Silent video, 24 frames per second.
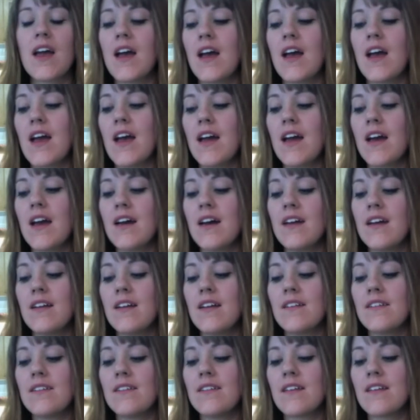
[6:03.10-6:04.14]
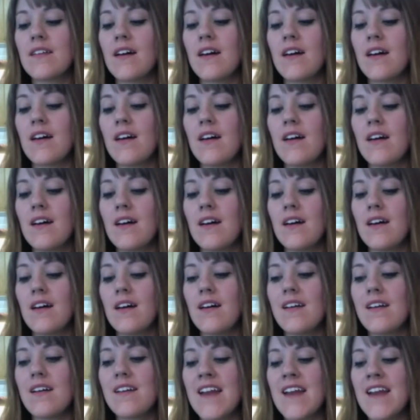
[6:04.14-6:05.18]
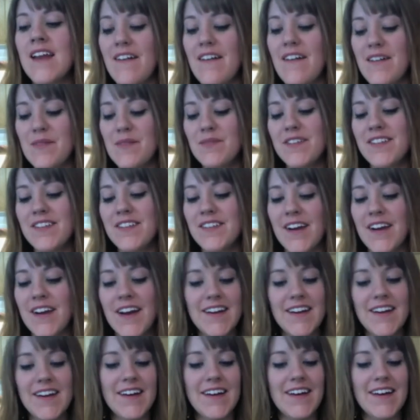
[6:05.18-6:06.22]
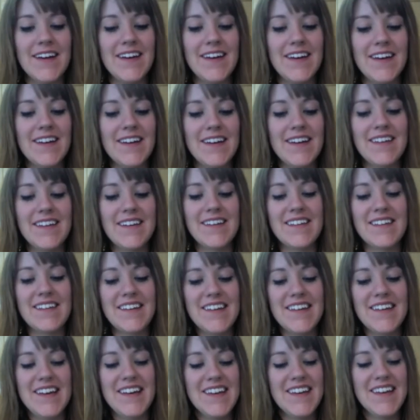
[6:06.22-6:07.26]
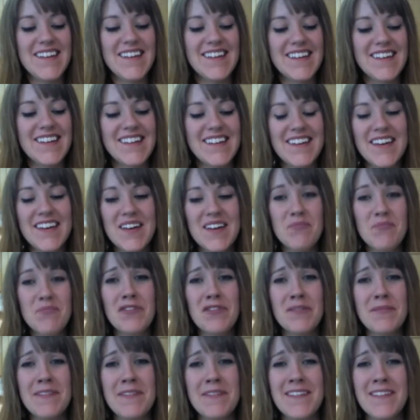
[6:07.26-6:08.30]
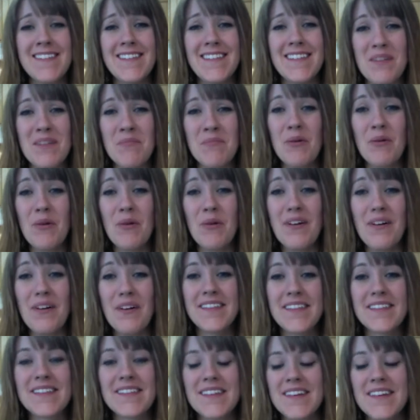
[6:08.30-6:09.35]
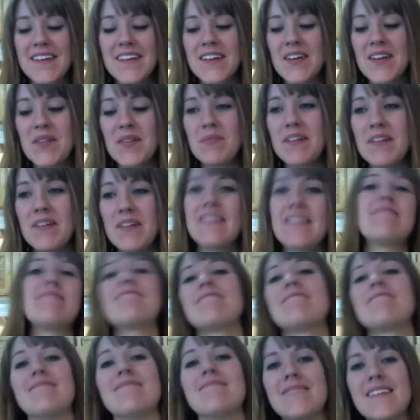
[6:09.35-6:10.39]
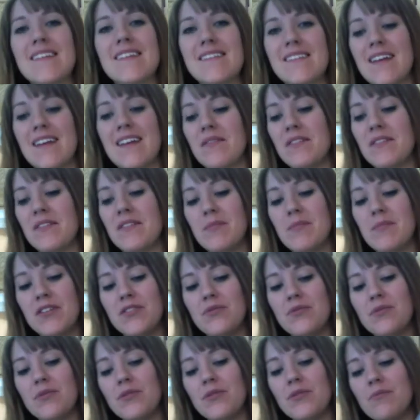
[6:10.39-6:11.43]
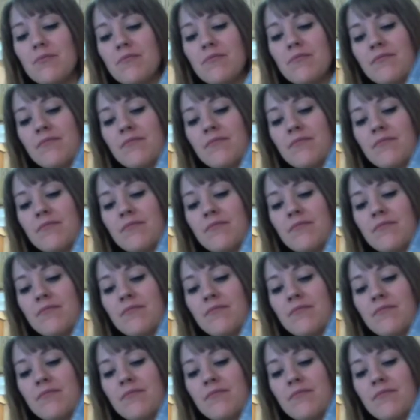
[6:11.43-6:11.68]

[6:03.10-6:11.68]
And now I'm just trying to put them in the same bowl, but there's not really much room.